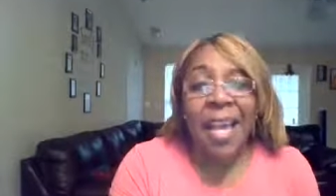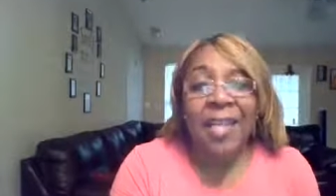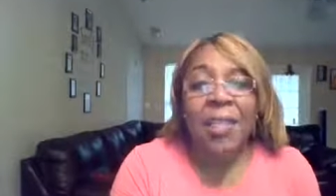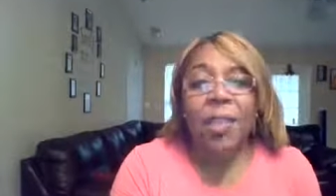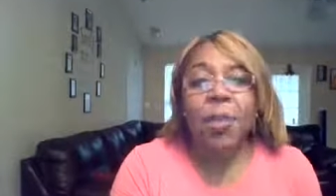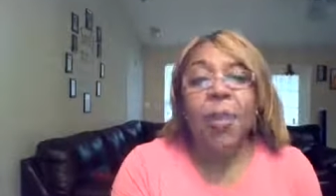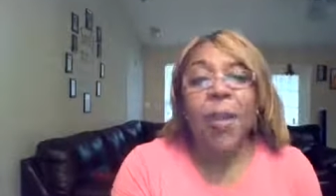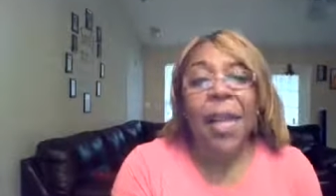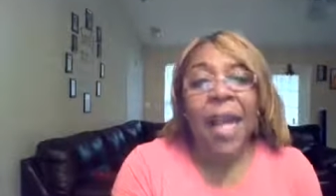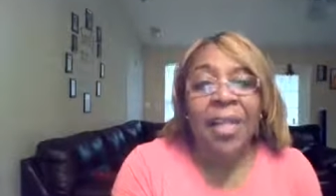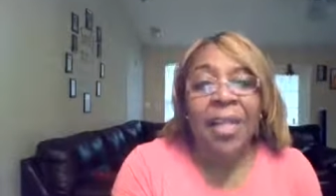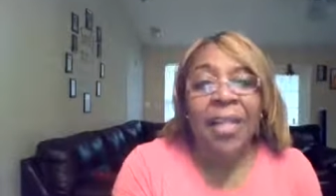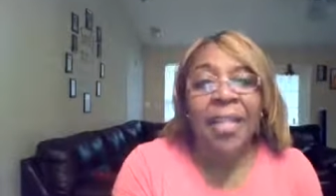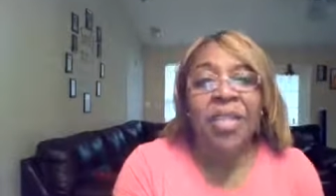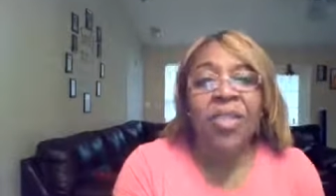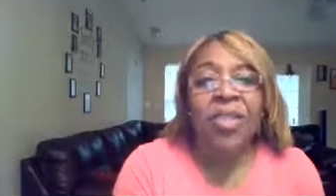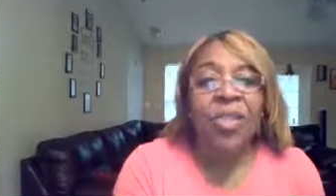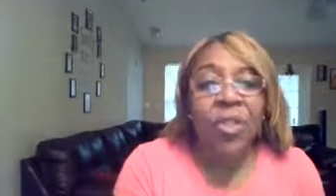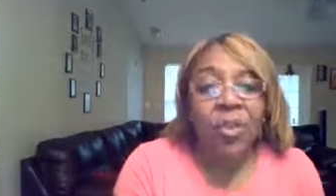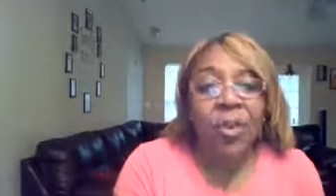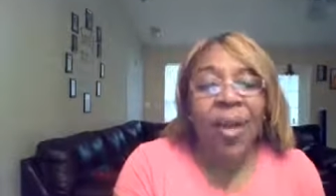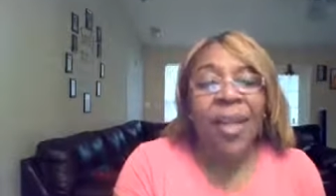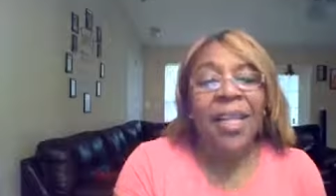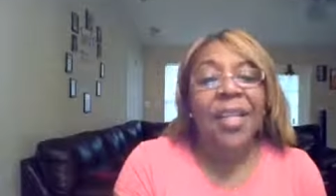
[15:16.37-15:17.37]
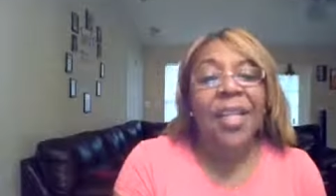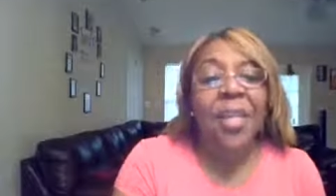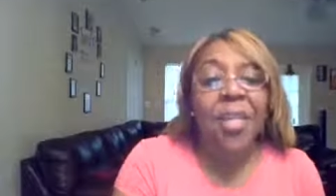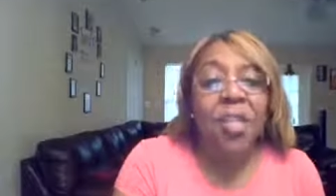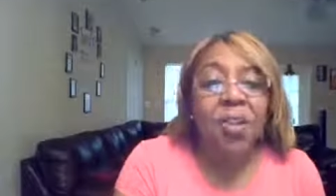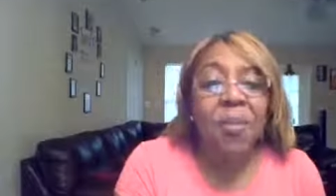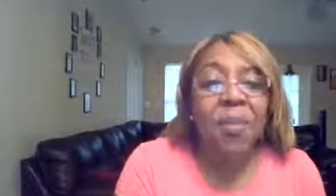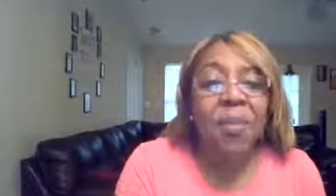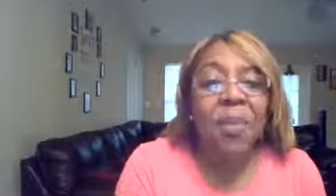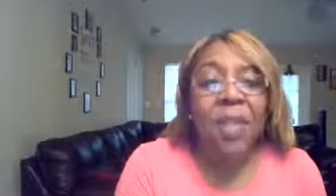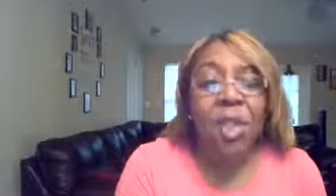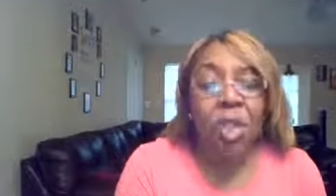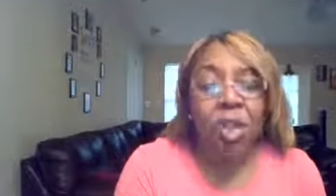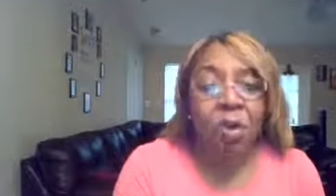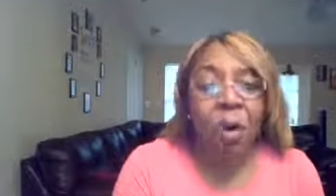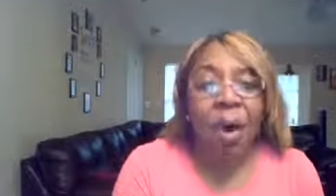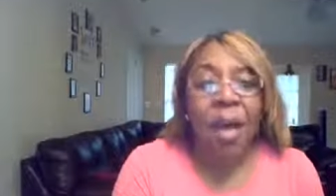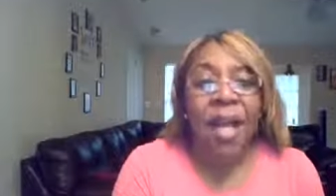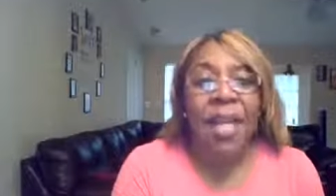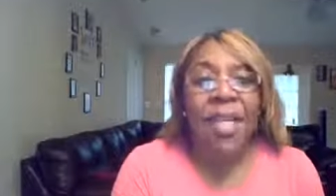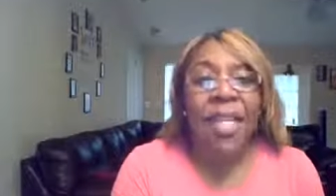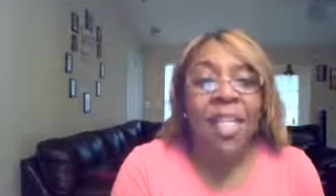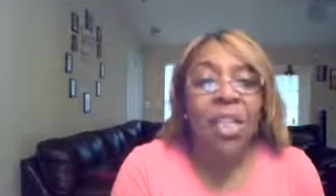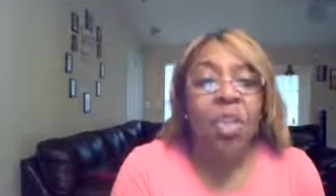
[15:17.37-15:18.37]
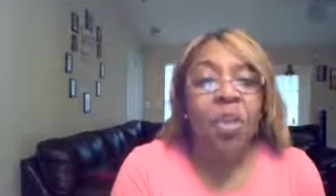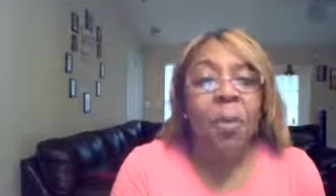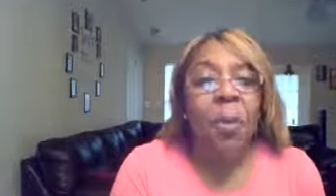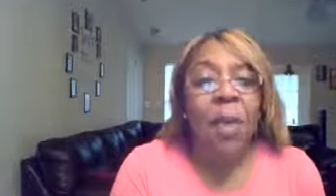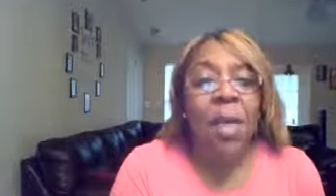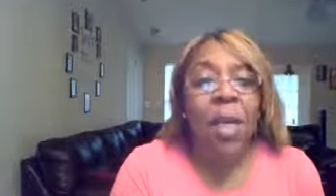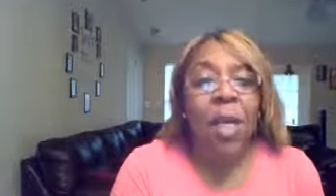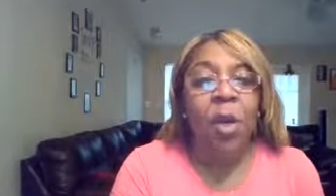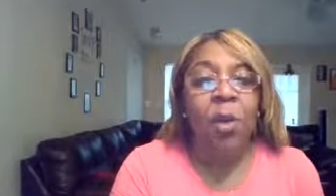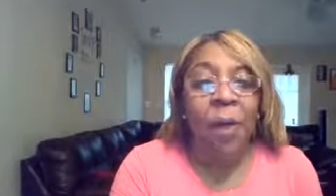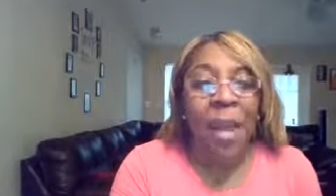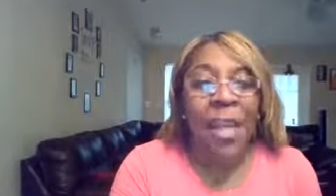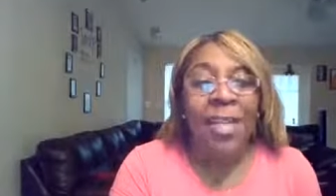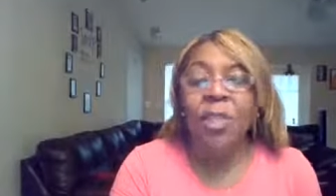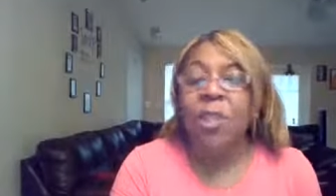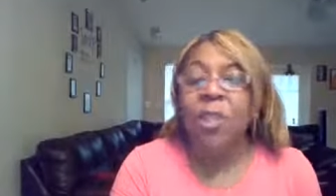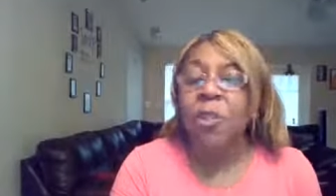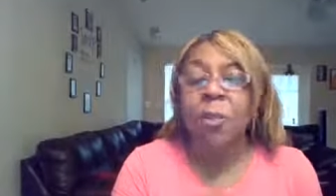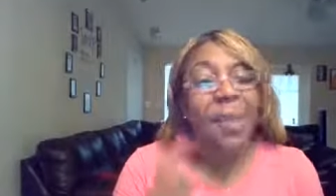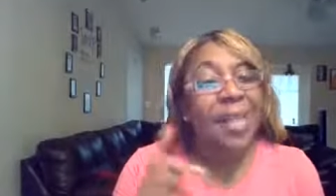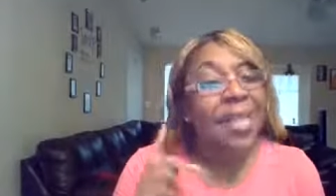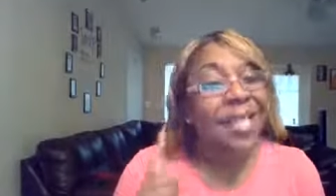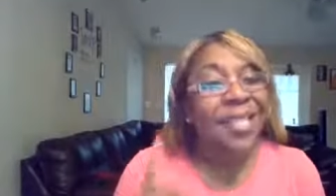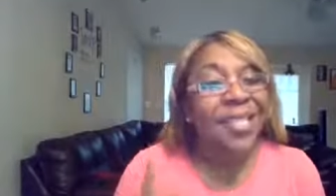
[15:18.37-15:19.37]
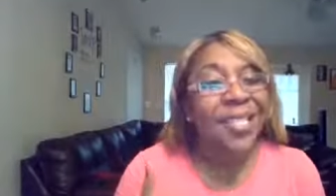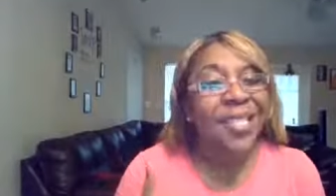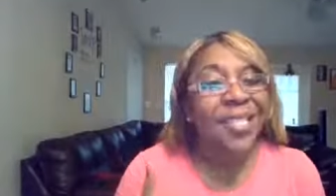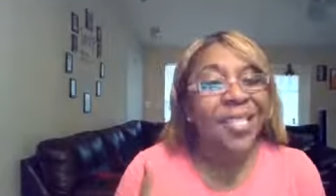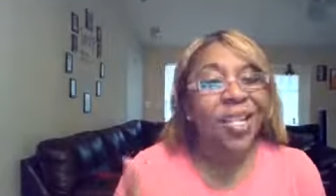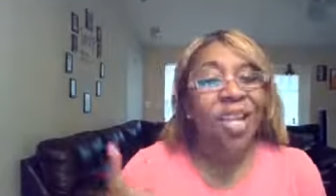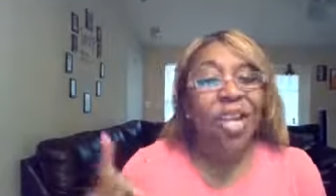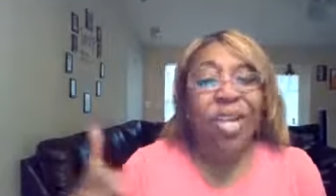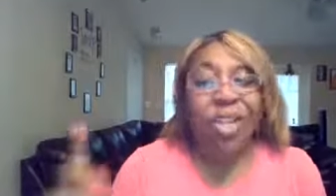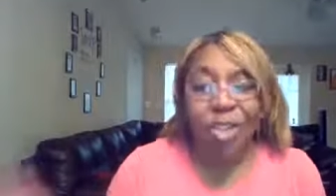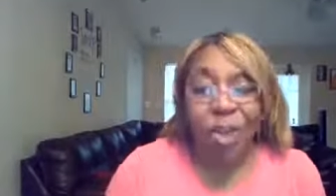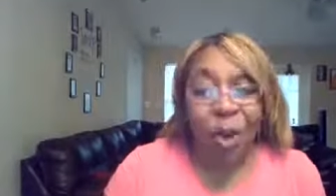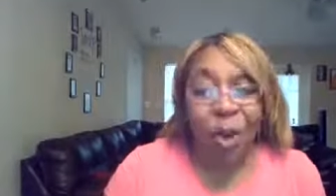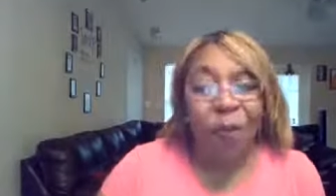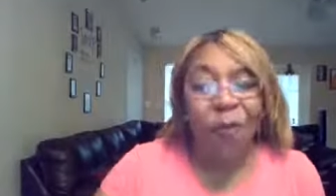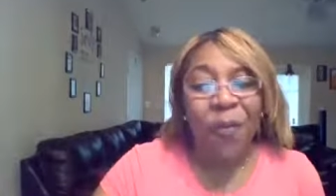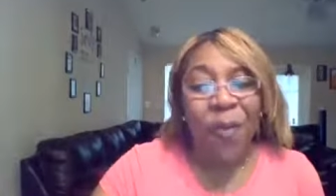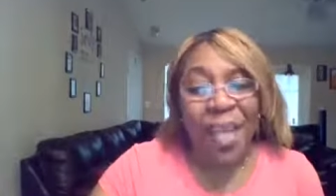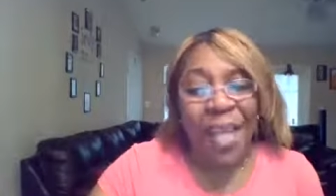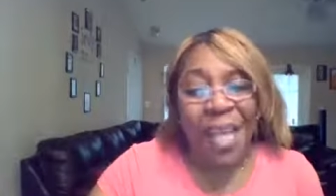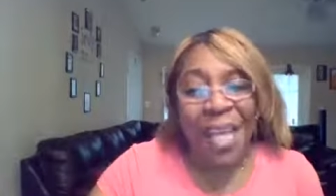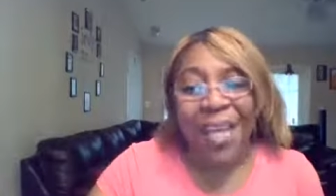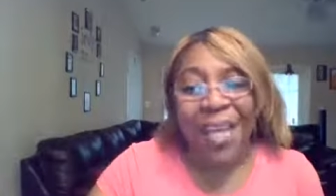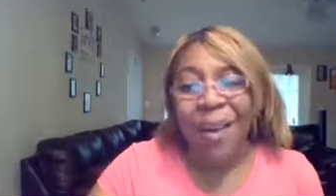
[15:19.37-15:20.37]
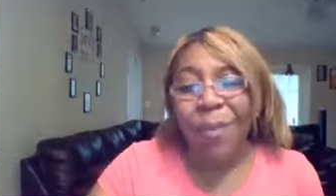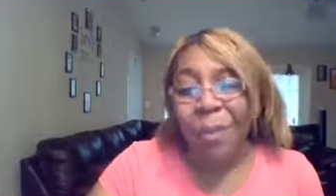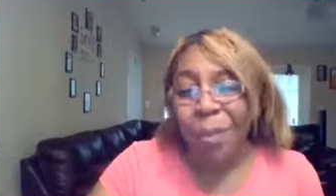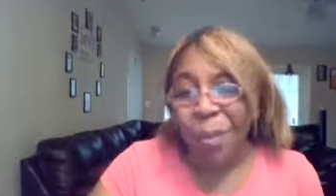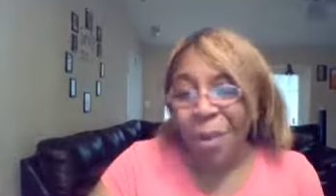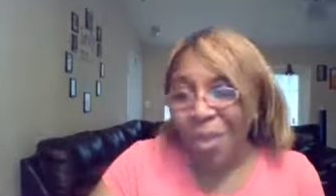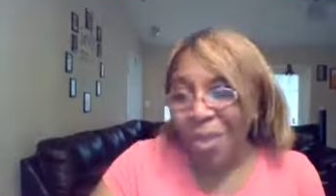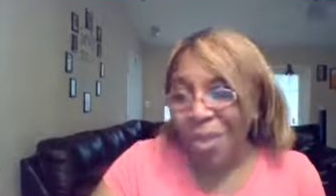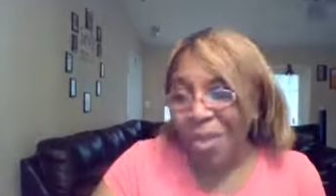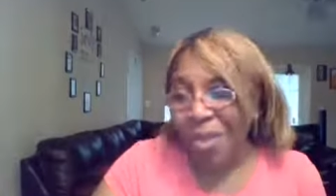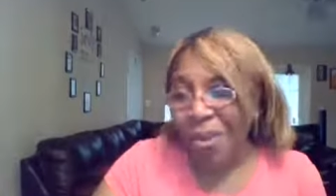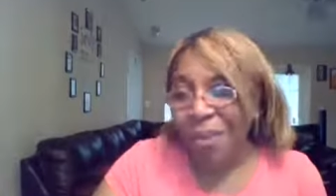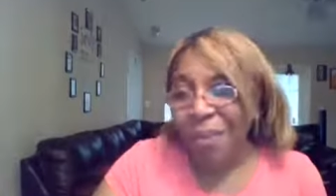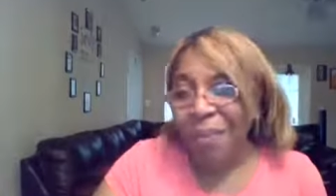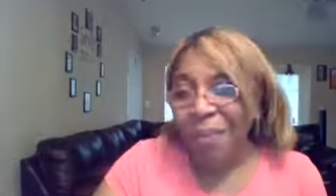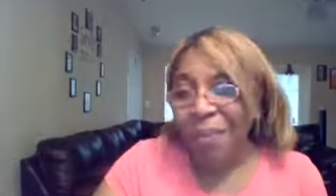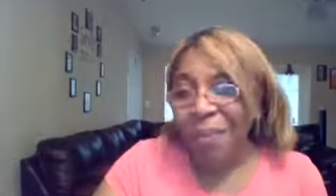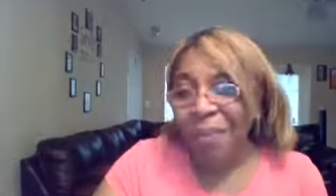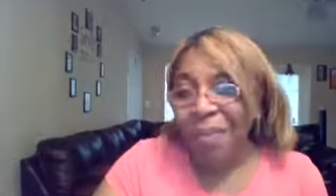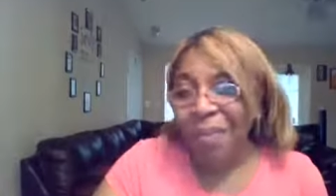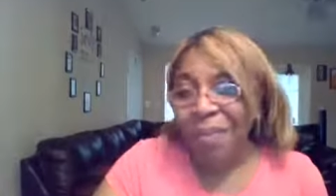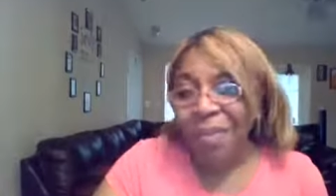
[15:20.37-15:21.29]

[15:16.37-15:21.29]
Here's what I need you to do. I need you to be strong. I need you to be courageous. But listen, don't forget I'm with you.